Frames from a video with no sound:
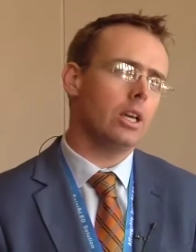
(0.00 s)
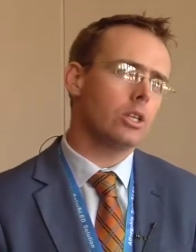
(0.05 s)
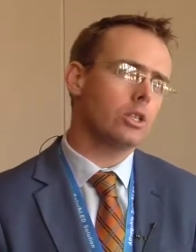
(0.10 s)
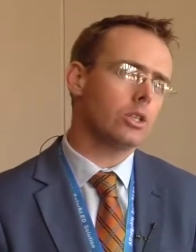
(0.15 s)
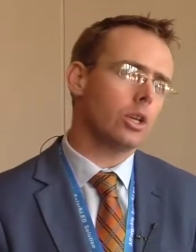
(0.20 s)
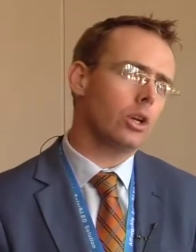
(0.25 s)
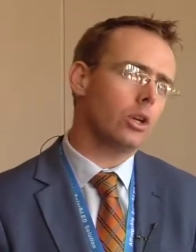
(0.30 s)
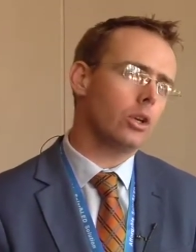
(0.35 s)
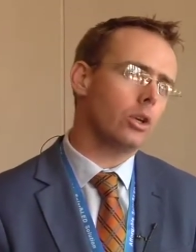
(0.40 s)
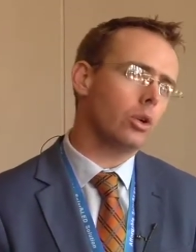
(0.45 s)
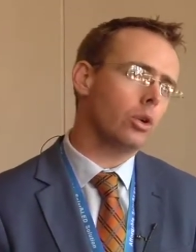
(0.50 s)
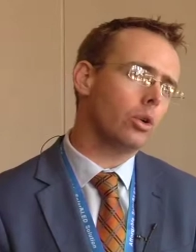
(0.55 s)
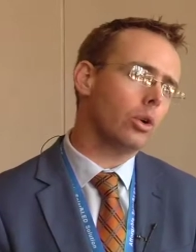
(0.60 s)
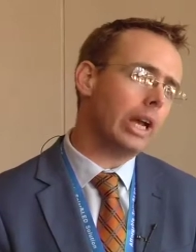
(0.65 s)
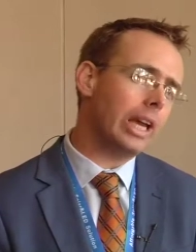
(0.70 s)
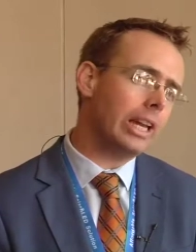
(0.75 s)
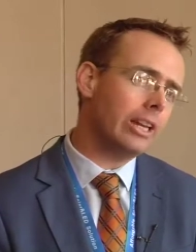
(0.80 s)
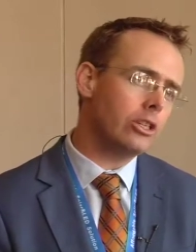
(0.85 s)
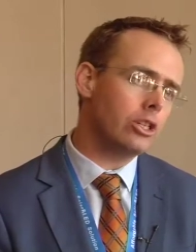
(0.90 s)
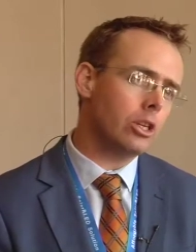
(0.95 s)
So
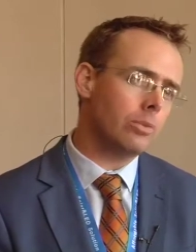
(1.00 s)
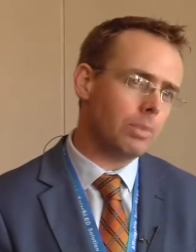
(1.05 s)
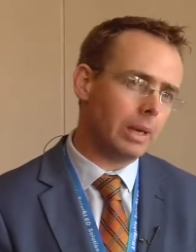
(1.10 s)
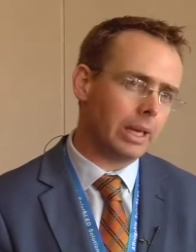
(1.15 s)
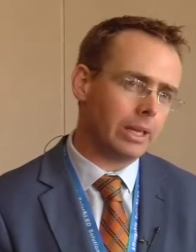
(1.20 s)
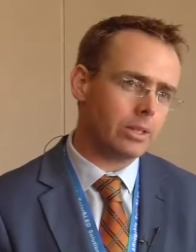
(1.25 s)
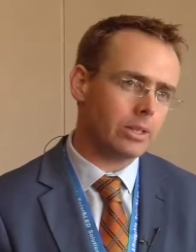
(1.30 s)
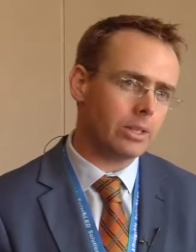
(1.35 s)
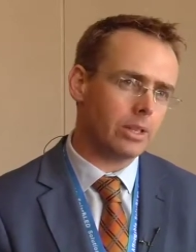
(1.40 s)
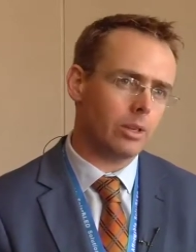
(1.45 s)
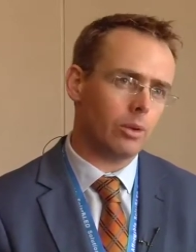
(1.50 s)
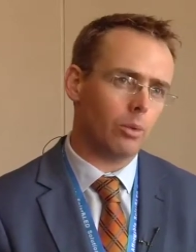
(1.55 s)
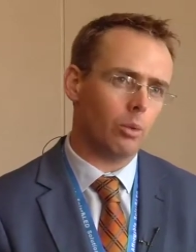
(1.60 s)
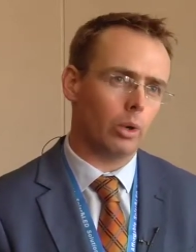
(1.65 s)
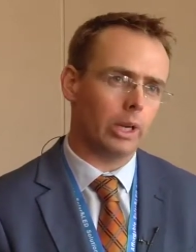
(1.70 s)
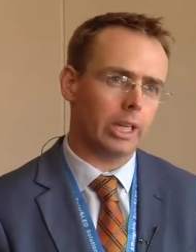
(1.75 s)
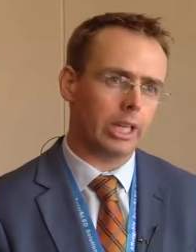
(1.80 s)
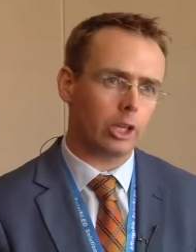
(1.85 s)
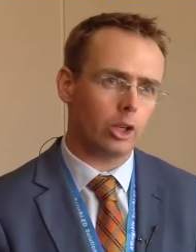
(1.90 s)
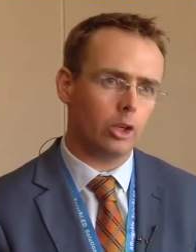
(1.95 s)
your energy mix
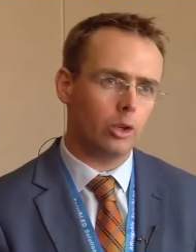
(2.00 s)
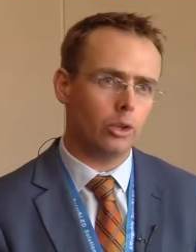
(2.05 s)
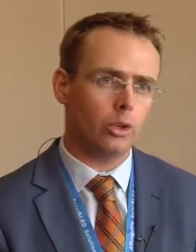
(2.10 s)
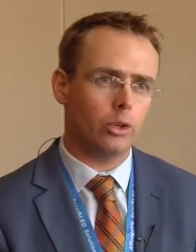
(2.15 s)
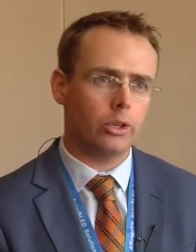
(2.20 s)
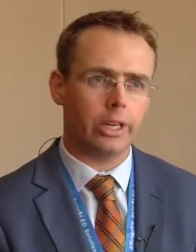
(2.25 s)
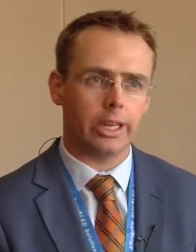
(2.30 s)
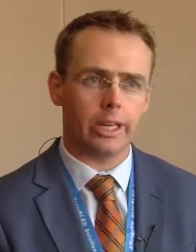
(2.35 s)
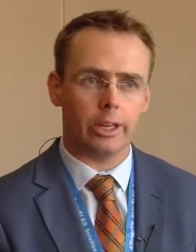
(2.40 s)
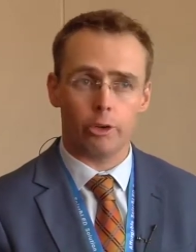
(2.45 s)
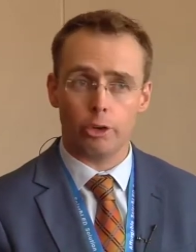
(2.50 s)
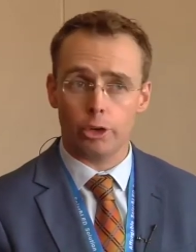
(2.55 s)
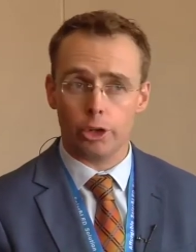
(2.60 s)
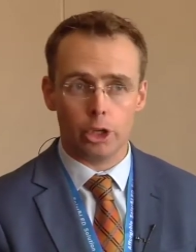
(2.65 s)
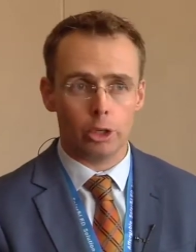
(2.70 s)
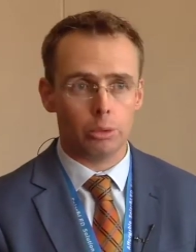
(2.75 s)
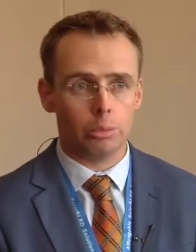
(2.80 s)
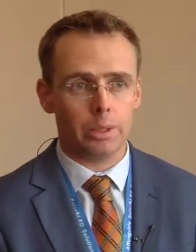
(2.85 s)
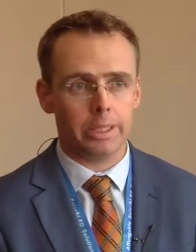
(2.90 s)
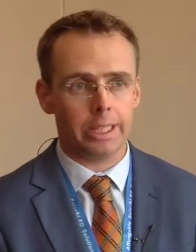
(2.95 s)
will include uh,
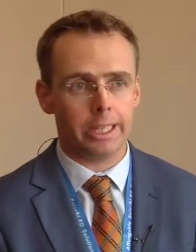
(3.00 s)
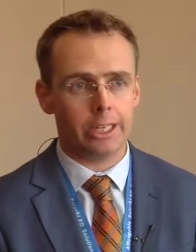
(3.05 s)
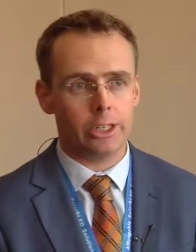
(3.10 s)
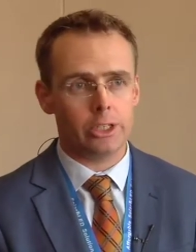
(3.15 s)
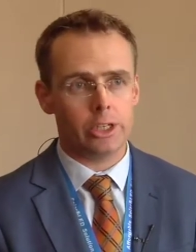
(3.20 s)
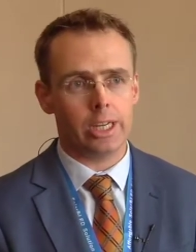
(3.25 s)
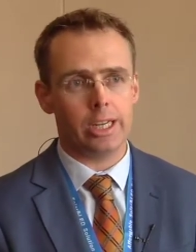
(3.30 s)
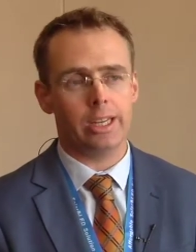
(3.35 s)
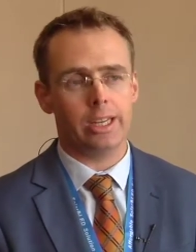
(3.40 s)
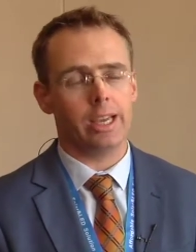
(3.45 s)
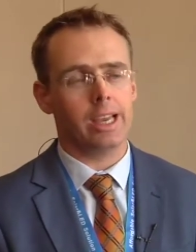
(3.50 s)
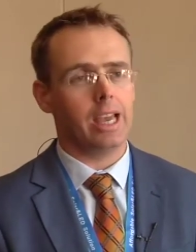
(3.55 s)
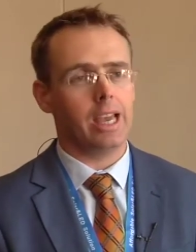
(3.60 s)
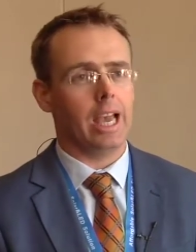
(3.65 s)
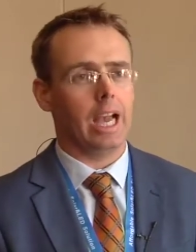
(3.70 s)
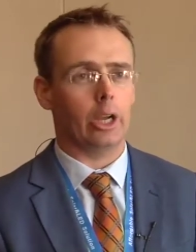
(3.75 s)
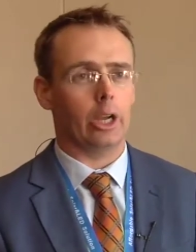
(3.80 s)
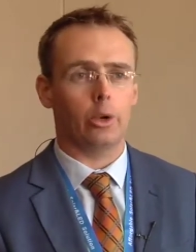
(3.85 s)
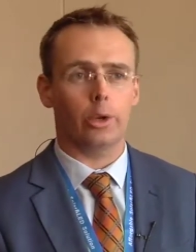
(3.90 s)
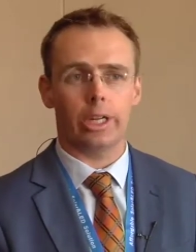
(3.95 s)
renewable energy.
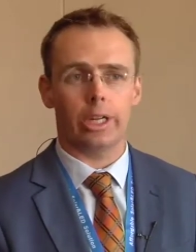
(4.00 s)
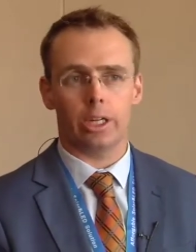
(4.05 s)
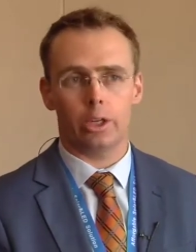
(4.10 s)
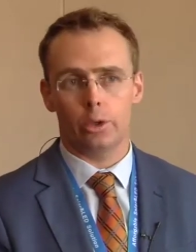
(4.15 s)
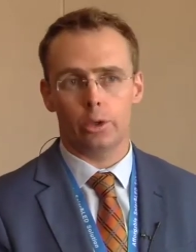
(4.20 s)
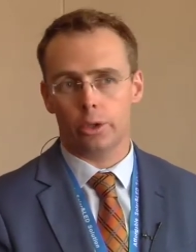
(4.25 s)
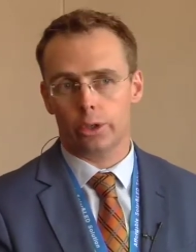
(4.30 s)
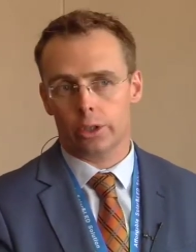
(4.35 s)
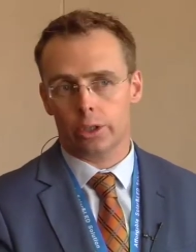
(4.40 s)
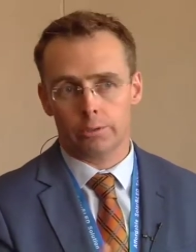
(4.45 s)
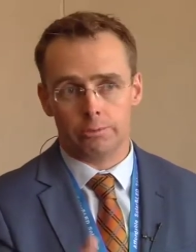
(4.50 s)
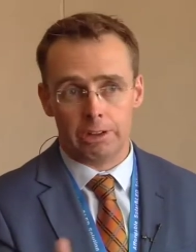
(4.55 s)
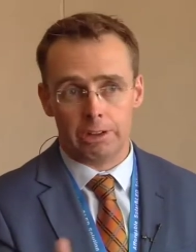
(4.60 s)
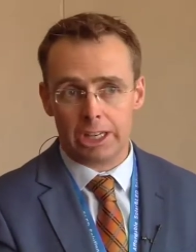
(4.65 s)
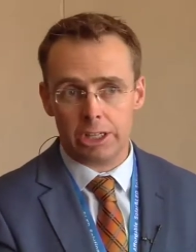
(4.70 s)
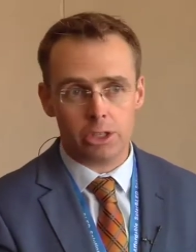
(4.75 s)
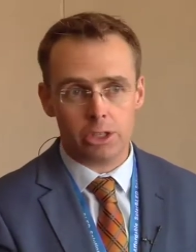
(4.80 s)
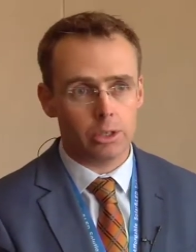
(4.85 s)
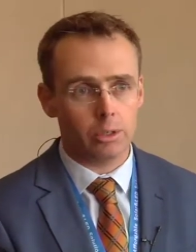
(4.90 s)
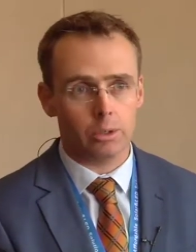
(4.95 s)
It could include
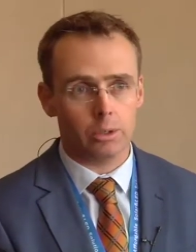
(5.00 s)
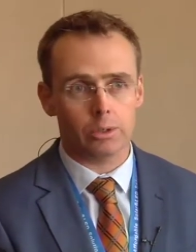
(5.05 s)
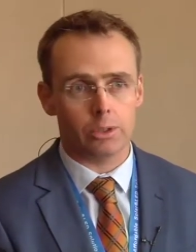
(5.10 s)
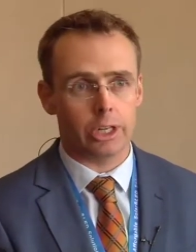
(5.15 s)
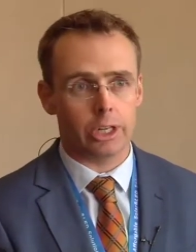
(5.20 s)
conventional